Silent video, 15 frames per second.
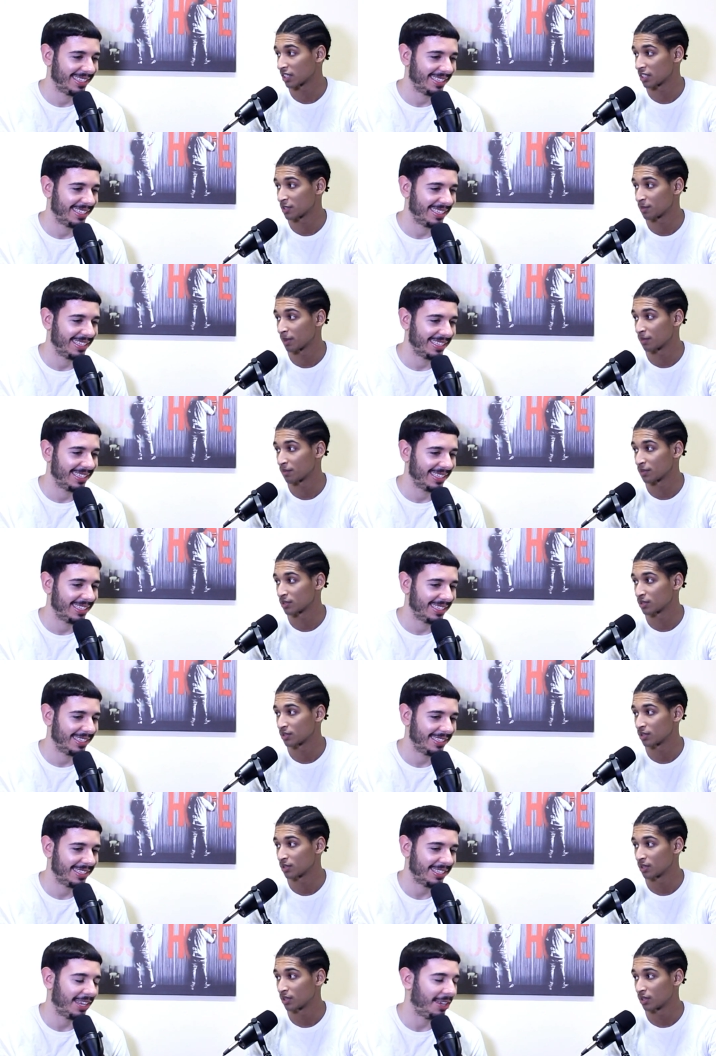Speaker 1: against Memphis.
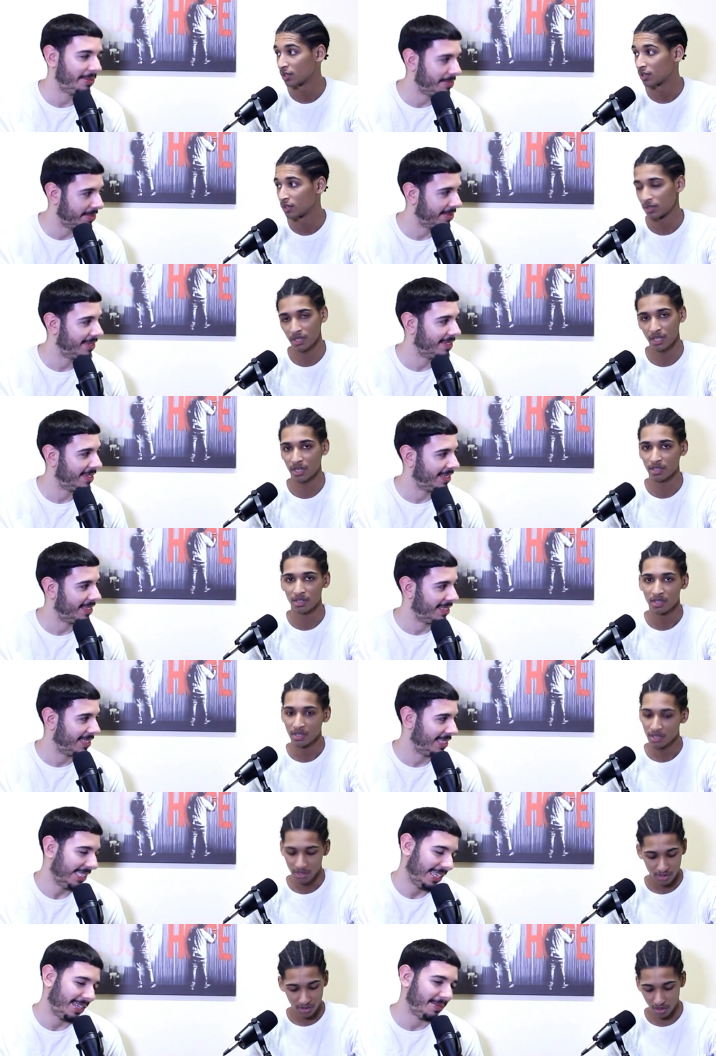Same. Yeah.
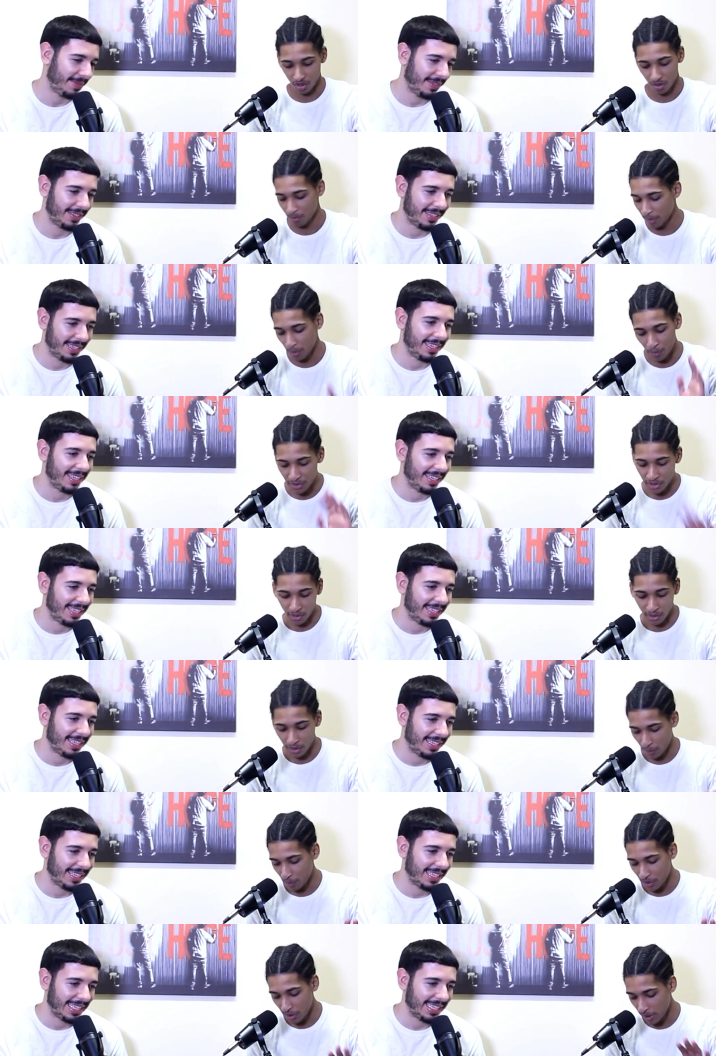Same. So, but we
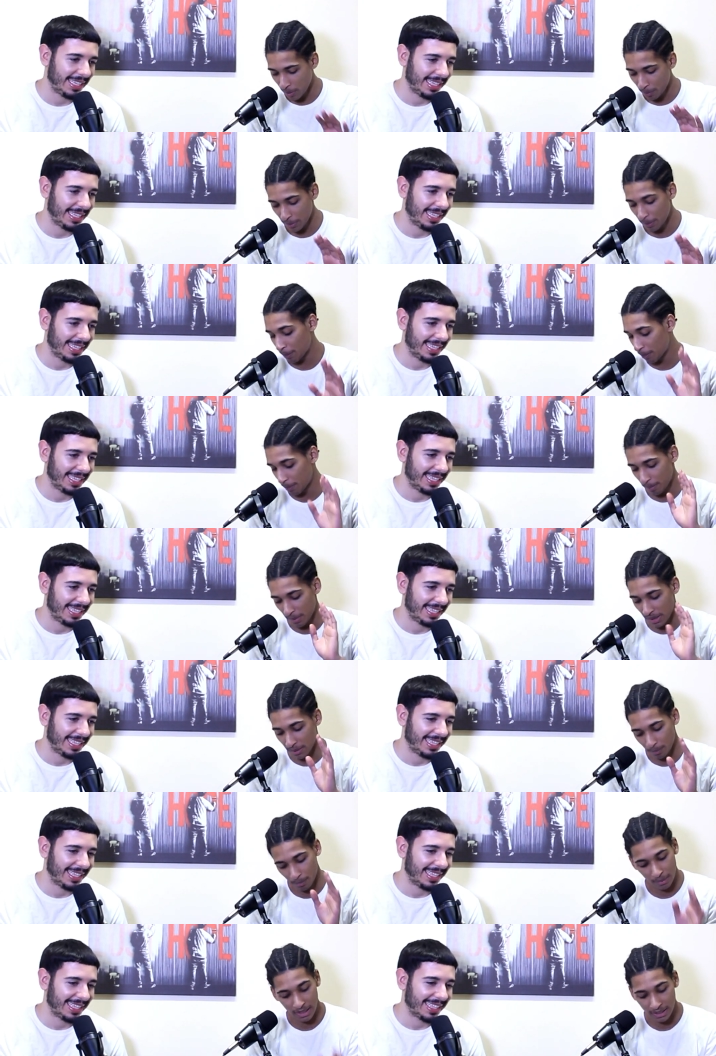could we could get put,
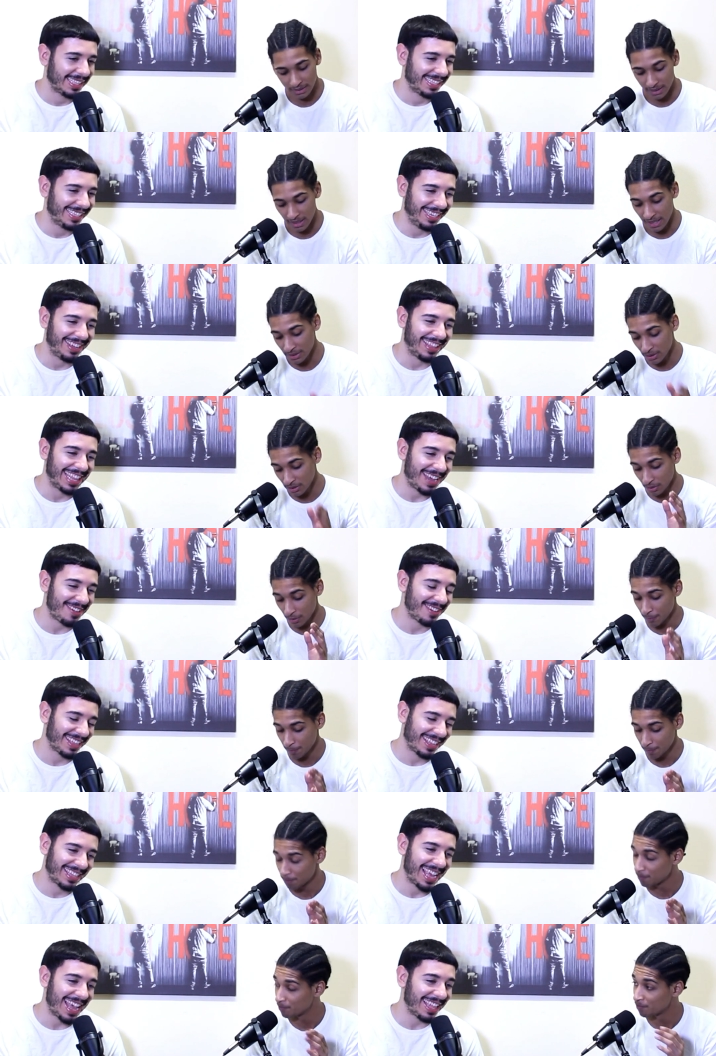past that. Yo, so.
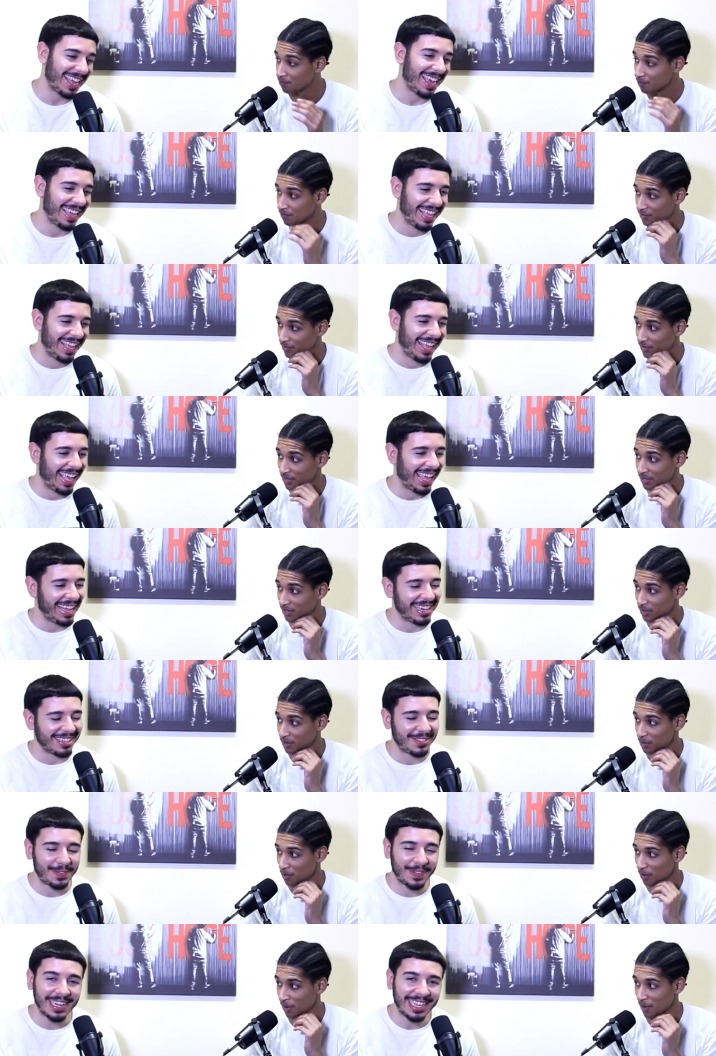I
Speaker 2: and
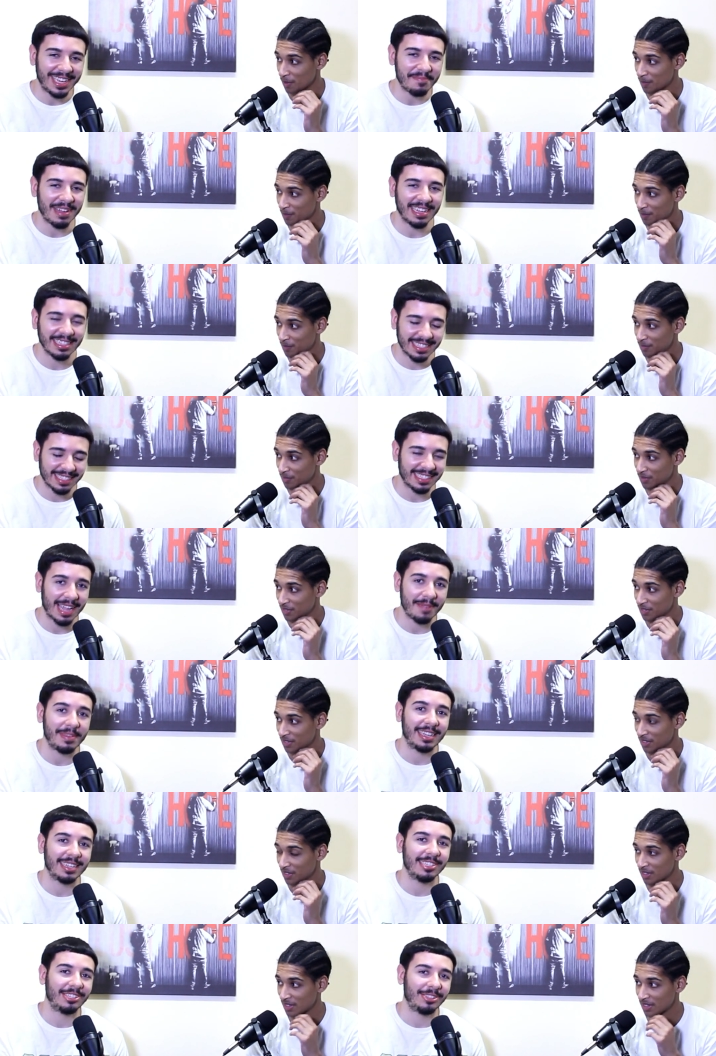it's funny he mentions that
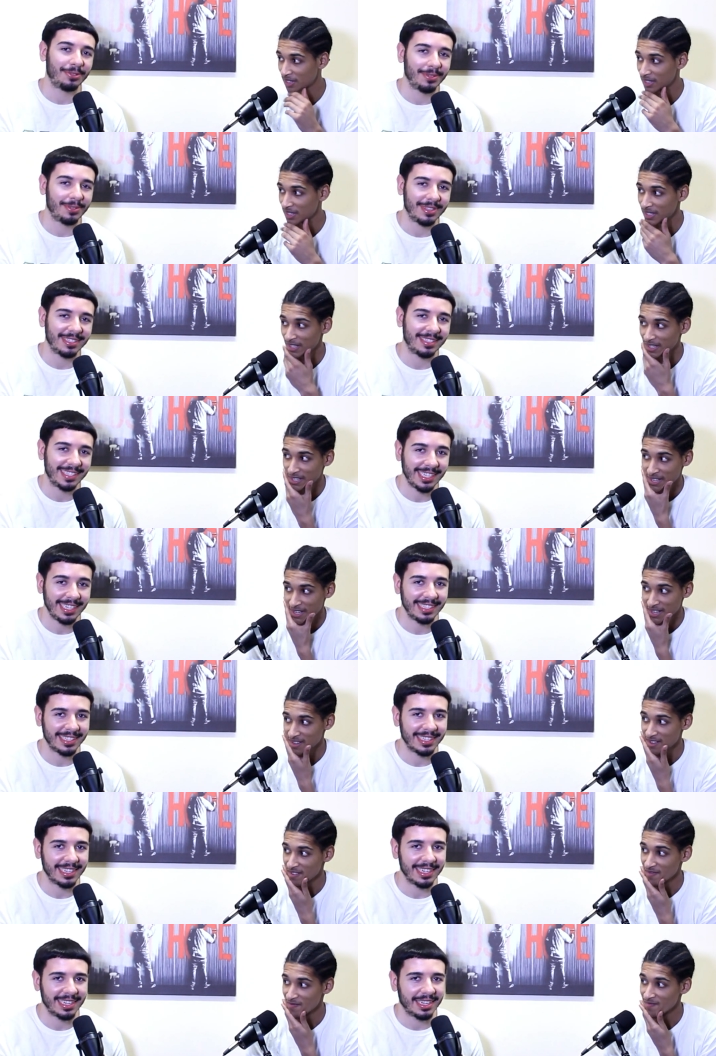because through the
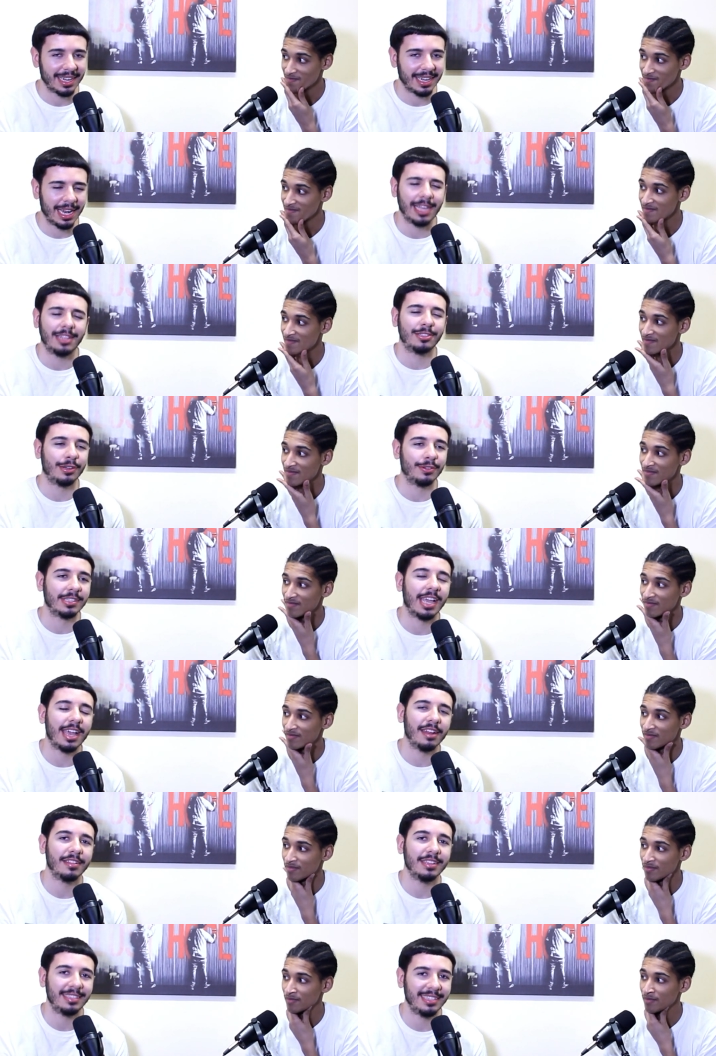season, like towards the
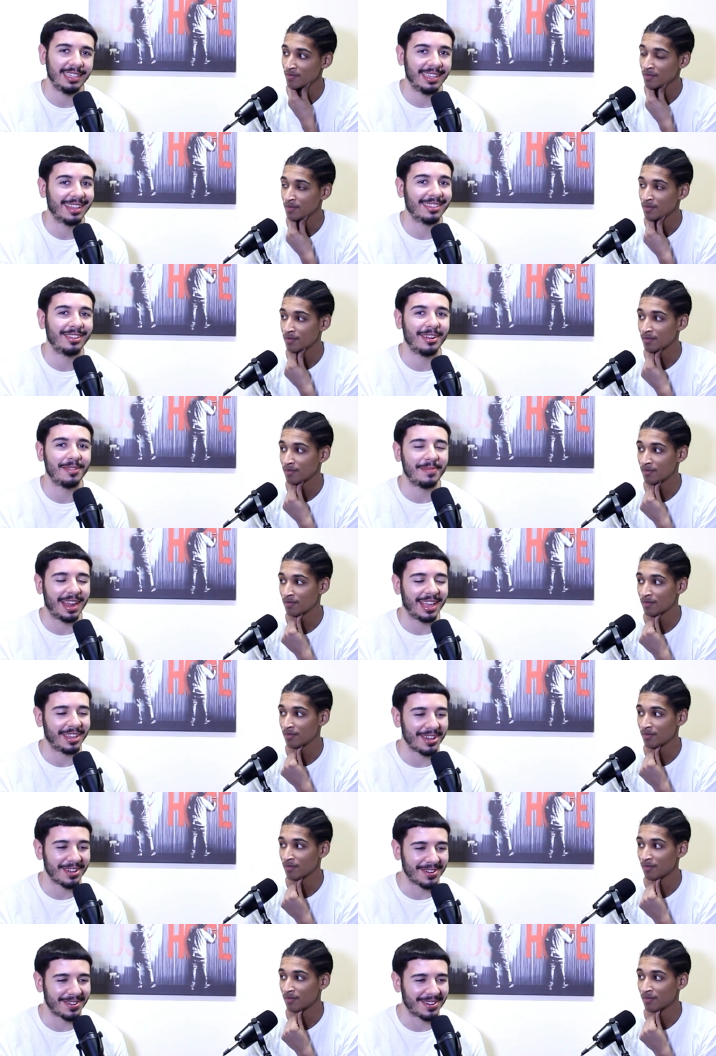end of the season, I told him like,
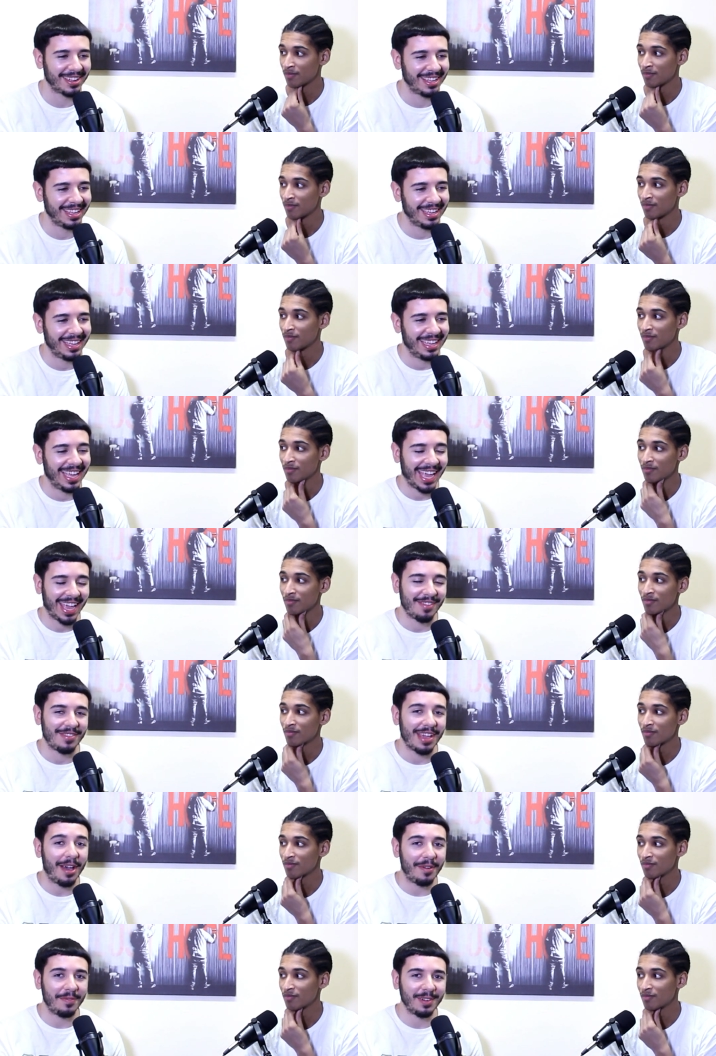"Yo, if y'all